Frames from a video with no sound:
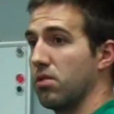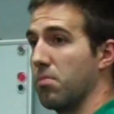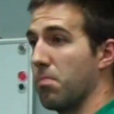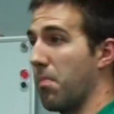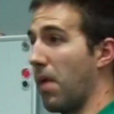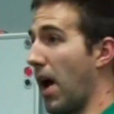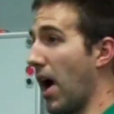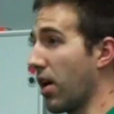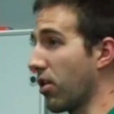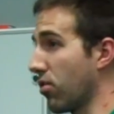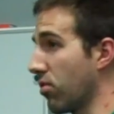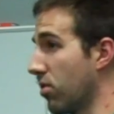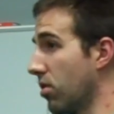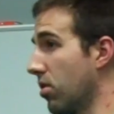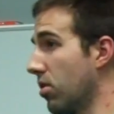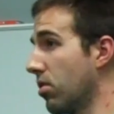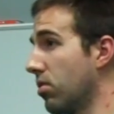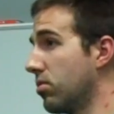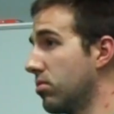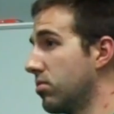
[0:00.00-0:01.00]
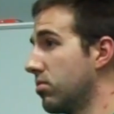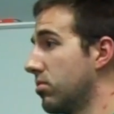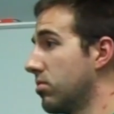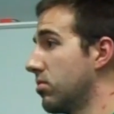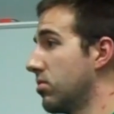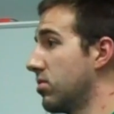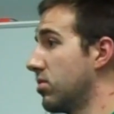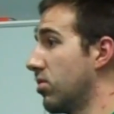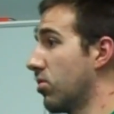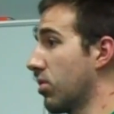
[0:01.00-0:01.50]
mackerel,
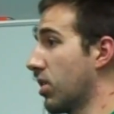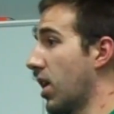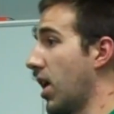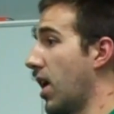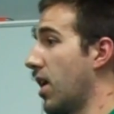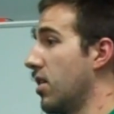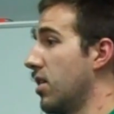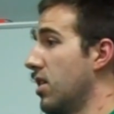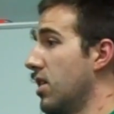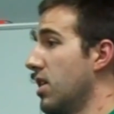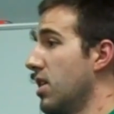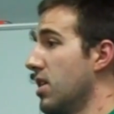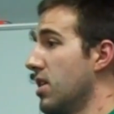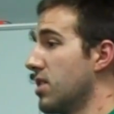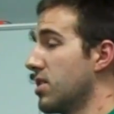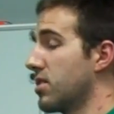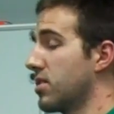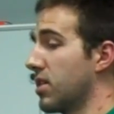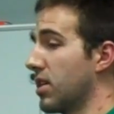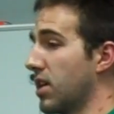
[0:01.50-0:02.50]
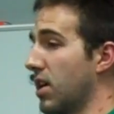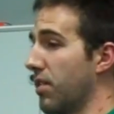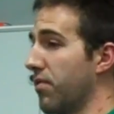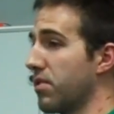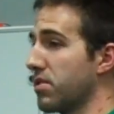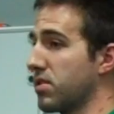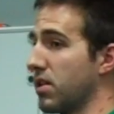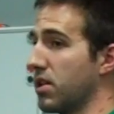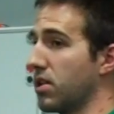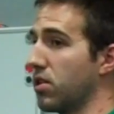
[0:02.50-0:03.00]
okay, to give
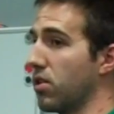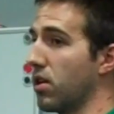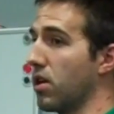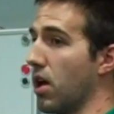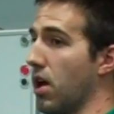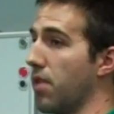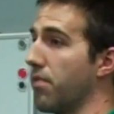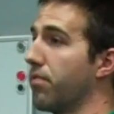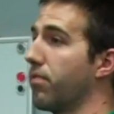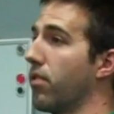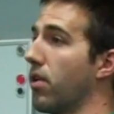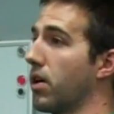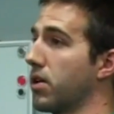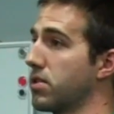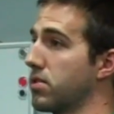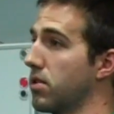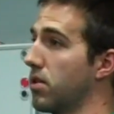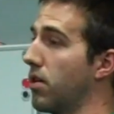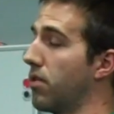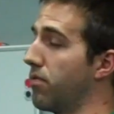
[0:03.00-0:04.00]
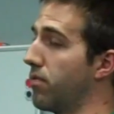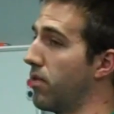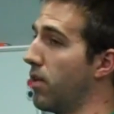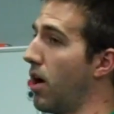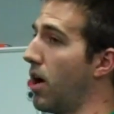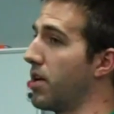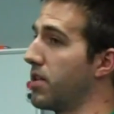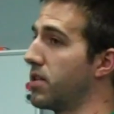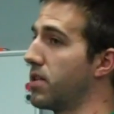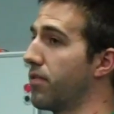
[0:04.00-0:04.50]
us a good influx of
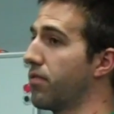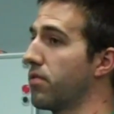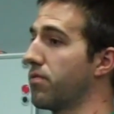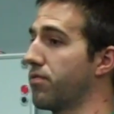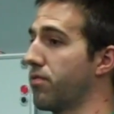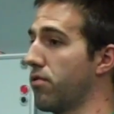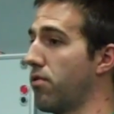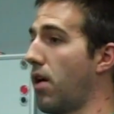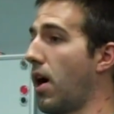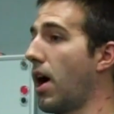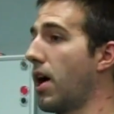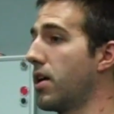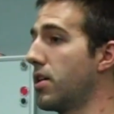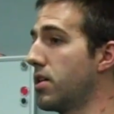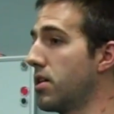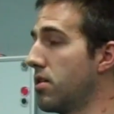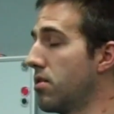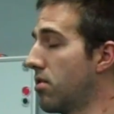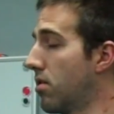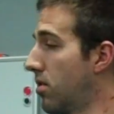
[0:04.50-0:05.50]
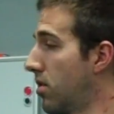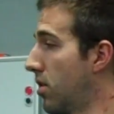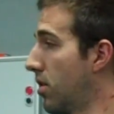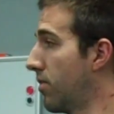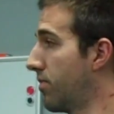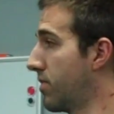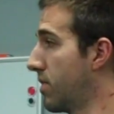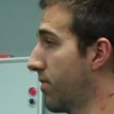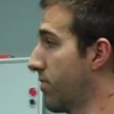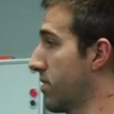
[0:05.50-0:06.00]
a different variety
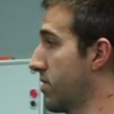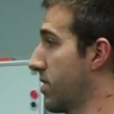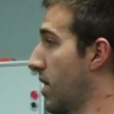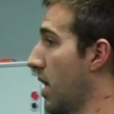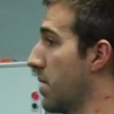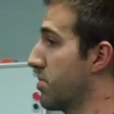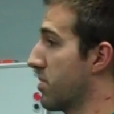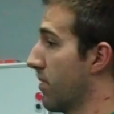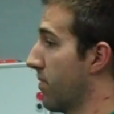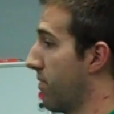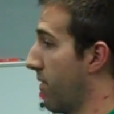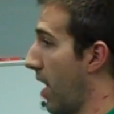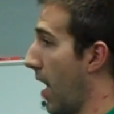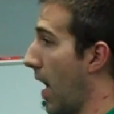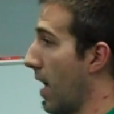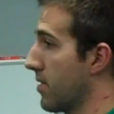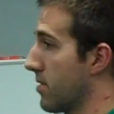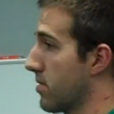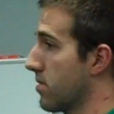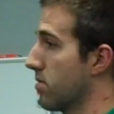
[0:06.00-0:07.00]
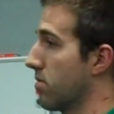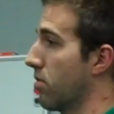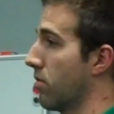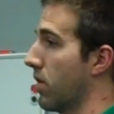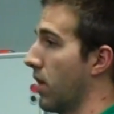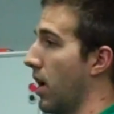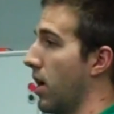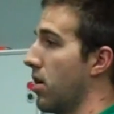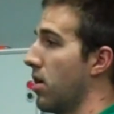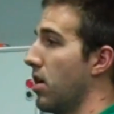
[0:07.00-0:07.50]
of different types of fats,
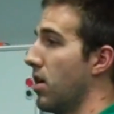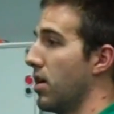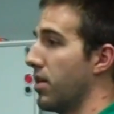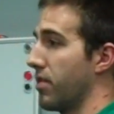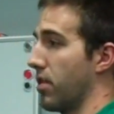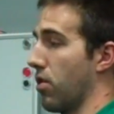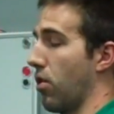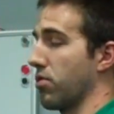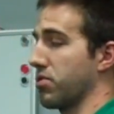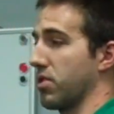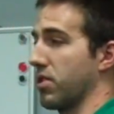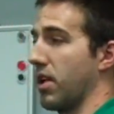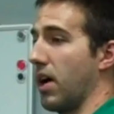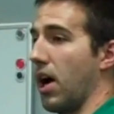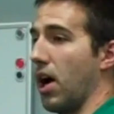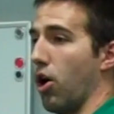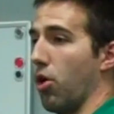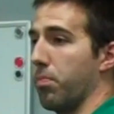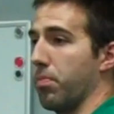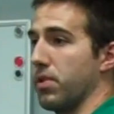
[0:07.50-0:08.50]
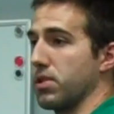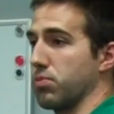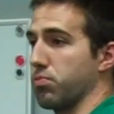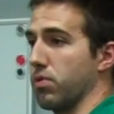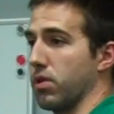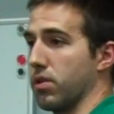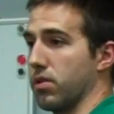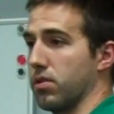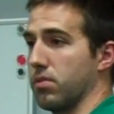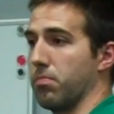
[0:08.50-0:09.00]
okay. They're also going to help us
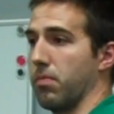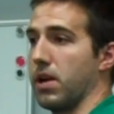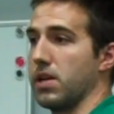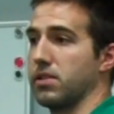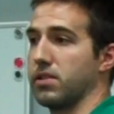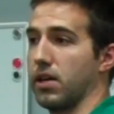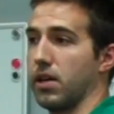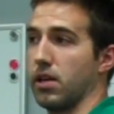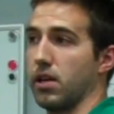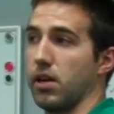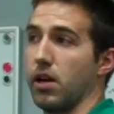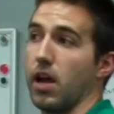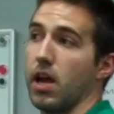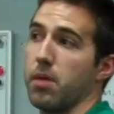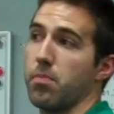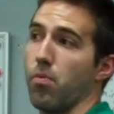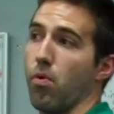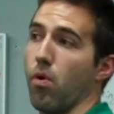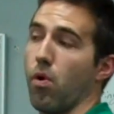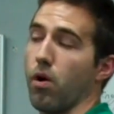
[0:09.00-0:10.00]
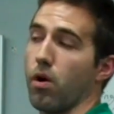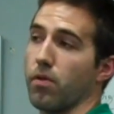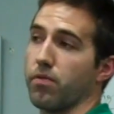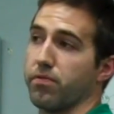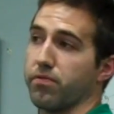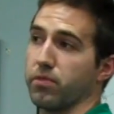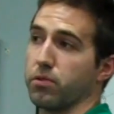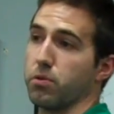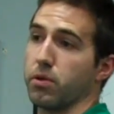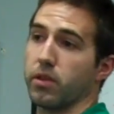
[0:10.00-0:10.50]
with maintaining a more
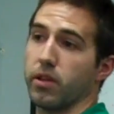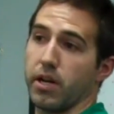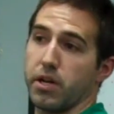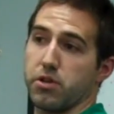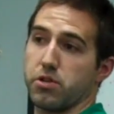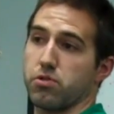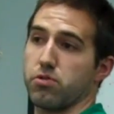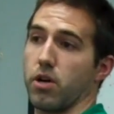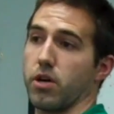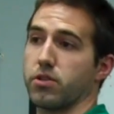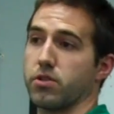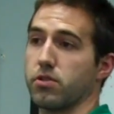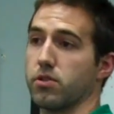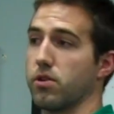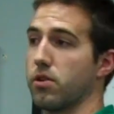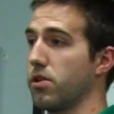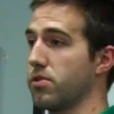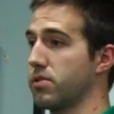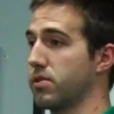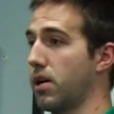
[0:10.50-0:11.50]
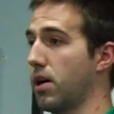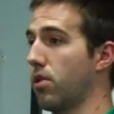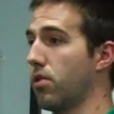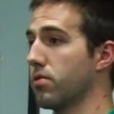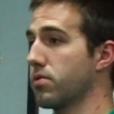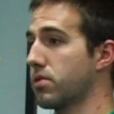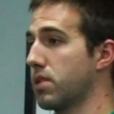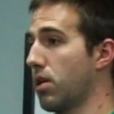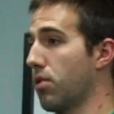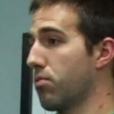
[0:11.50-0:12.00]
fluid-like structure in our
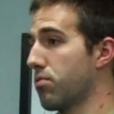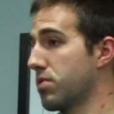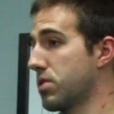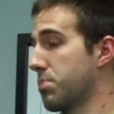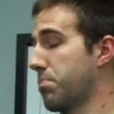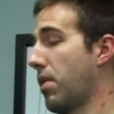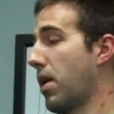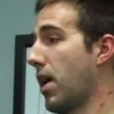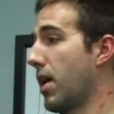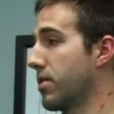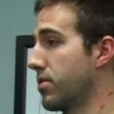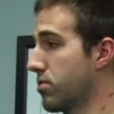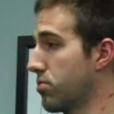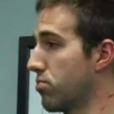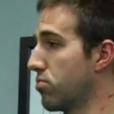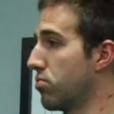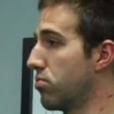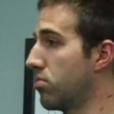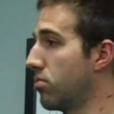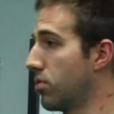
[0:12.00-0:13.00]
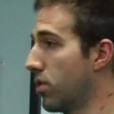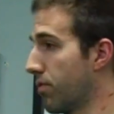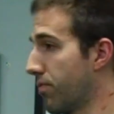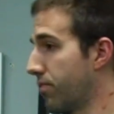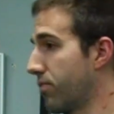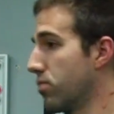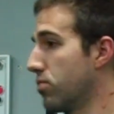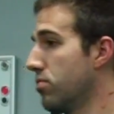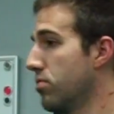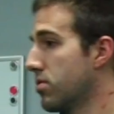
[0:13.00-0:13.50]
cells that will respond to your
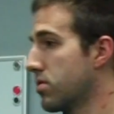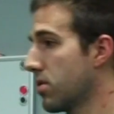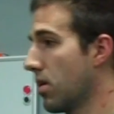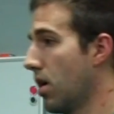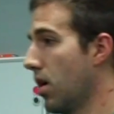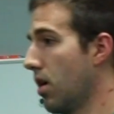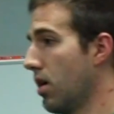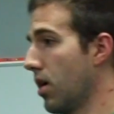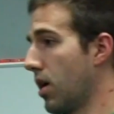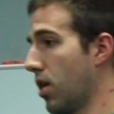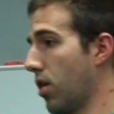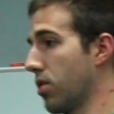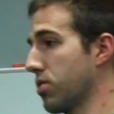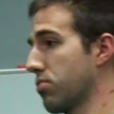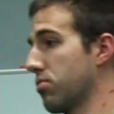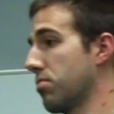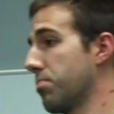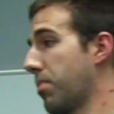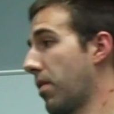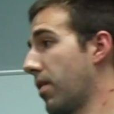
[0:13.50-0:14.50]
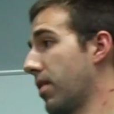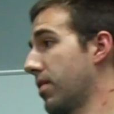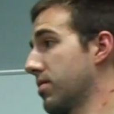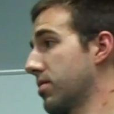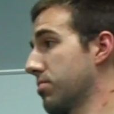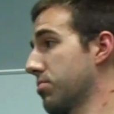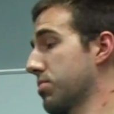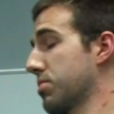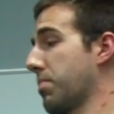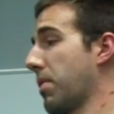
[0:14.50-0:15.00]
foods and also
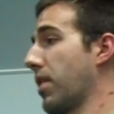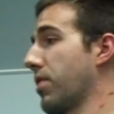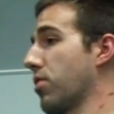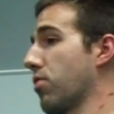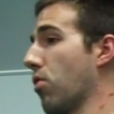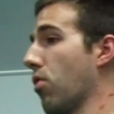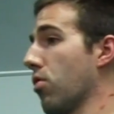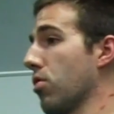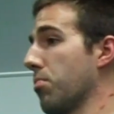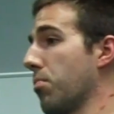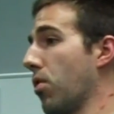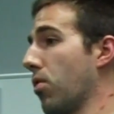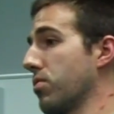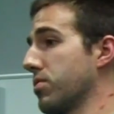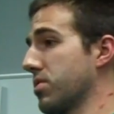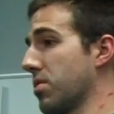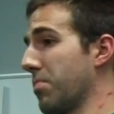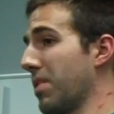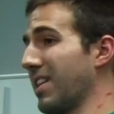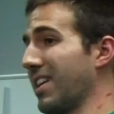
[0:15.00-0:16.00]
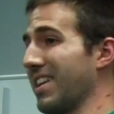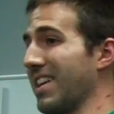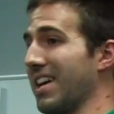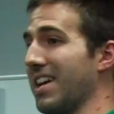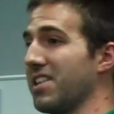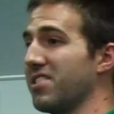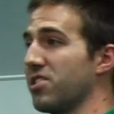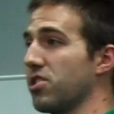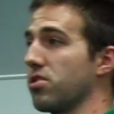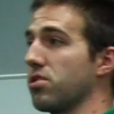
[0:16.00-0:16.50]
respond to your hormones to make it
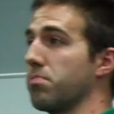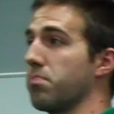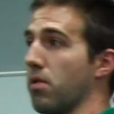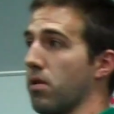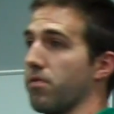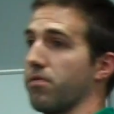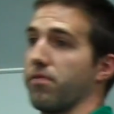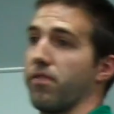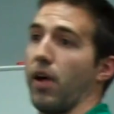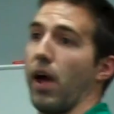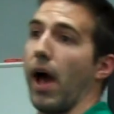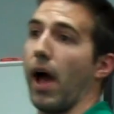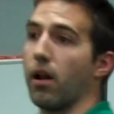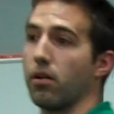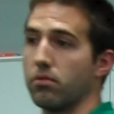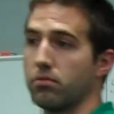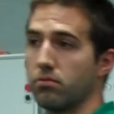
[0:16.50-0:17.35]
easier to burn fat.